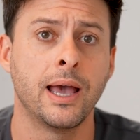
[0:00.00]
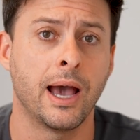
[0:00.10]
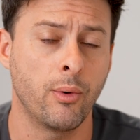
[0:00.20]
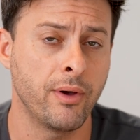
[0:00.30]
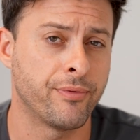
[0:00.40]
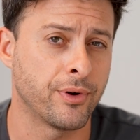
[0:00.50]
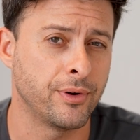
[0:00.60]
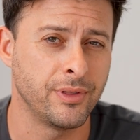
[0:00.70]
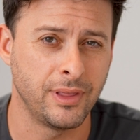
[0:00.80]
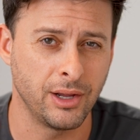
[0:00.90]

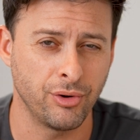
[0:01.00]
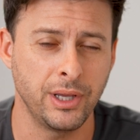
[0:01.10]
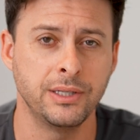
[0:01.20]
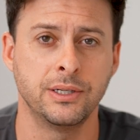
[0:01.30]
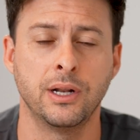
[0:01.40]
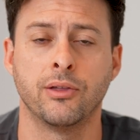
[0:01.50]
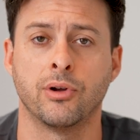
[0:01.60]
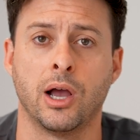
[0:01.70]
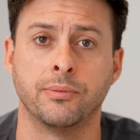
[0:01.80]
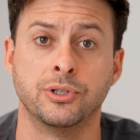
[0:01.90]
However, there is
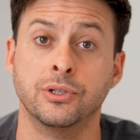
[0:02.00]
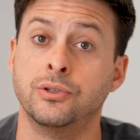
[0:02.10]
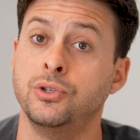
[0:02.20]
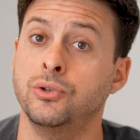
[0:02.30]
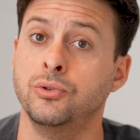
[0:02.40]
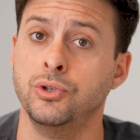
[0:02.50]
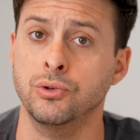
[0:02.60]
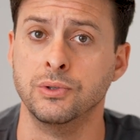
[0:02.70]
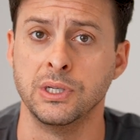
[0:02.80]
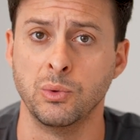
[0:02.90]
another option to
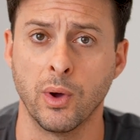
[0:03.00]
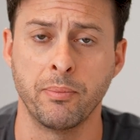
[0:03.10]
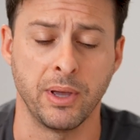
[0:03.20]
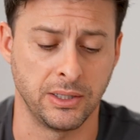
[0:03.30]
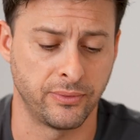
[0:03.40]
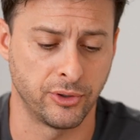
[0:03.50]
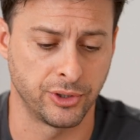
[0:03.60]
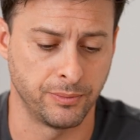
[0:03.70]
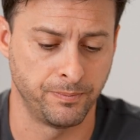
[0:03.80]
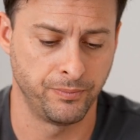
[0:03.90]
use the web-based
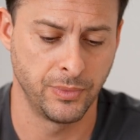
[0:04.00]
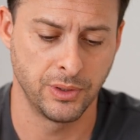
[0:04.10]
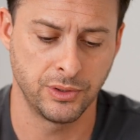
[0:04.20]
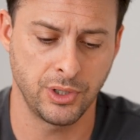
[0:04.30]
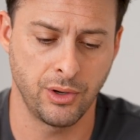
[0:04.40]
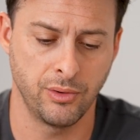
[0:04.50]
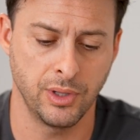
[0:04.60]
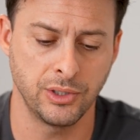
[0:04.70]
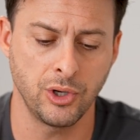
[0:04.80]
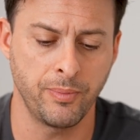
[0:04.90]
version. So
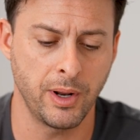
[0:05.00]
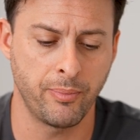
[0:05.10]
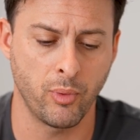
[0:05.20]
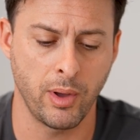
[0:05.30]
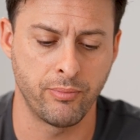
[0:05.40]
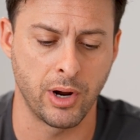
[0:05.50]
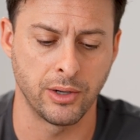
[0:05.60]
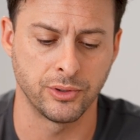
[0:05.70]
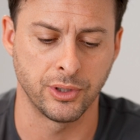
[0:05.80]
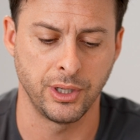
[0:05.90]
let's open up a web
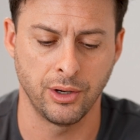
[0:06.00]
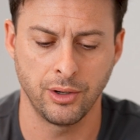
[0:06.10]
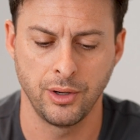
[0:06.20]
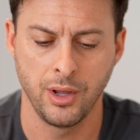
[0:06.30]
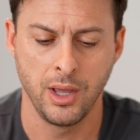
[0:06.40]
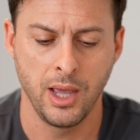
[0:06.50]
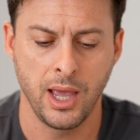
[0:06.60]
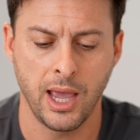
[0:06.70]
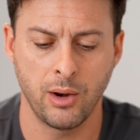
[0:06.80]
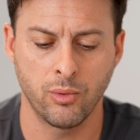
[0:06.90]
browser here,
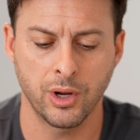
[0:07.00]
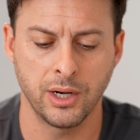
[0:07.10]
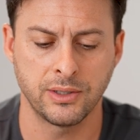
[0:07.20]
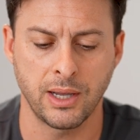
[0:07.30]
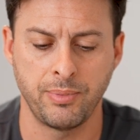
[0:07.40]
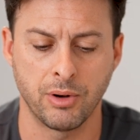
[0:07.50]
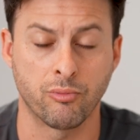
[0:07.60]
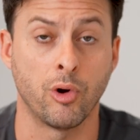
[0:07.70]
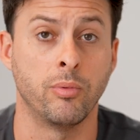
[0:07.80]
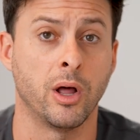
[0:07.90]
and we're gonna type in
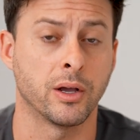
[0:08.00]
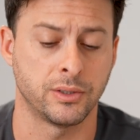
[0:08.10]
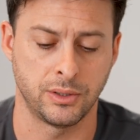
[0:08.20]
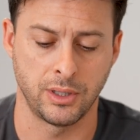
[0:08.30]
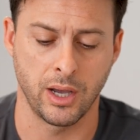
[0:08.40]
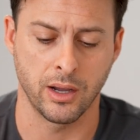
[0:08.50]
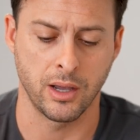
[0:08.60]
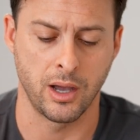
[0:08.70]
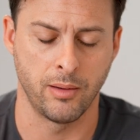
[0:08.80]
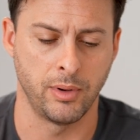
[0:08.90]

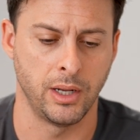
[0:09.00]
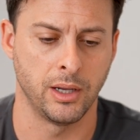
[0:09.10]
roblox.com and